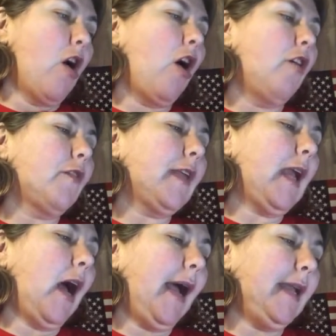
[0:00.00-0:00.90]
over the
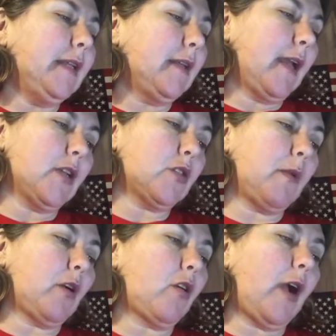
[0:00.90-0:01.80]
heightened
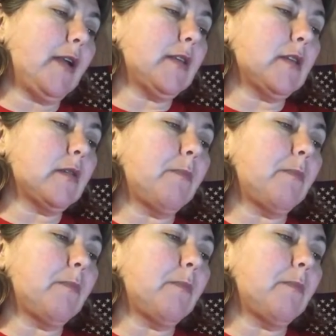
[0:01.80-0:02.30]
Kashmir crisis